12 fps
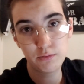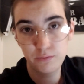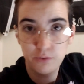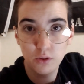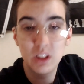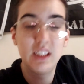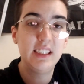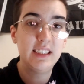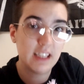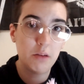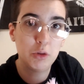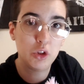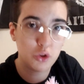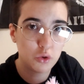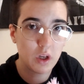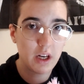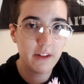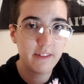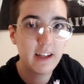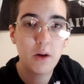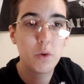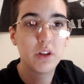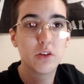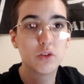fully demonstrate that
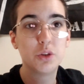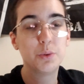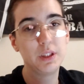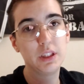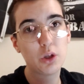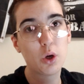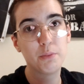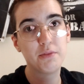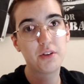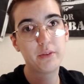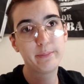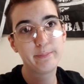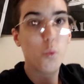what they're doing is harmful.